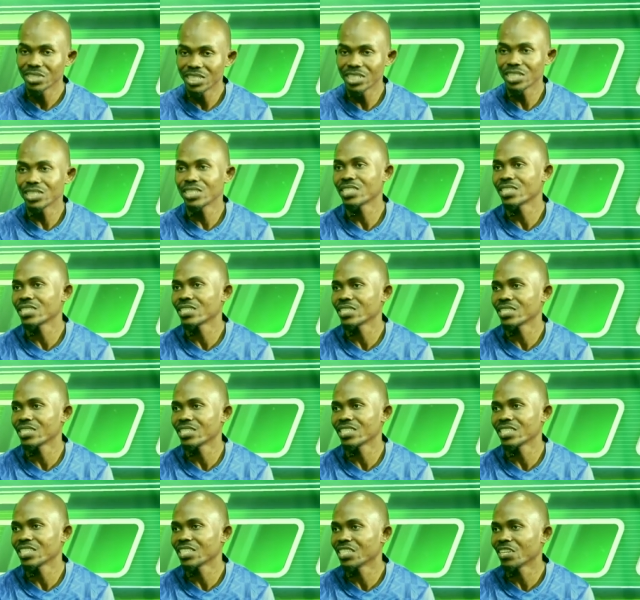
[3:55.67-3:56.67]
this
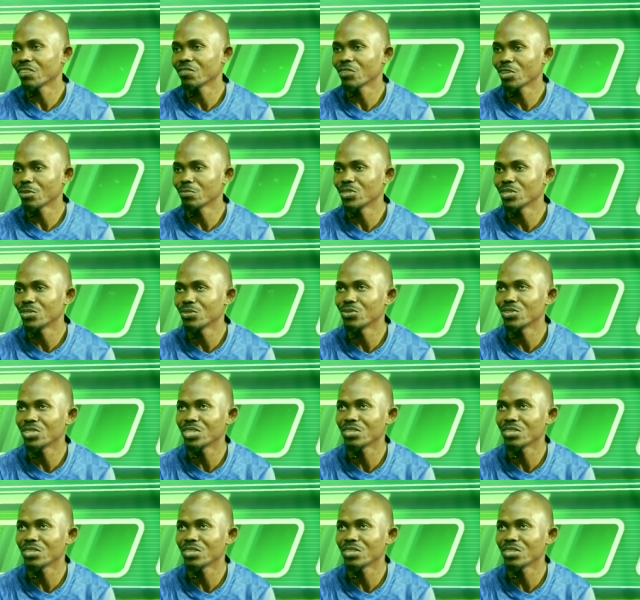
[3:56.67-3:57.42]
season they've not been doing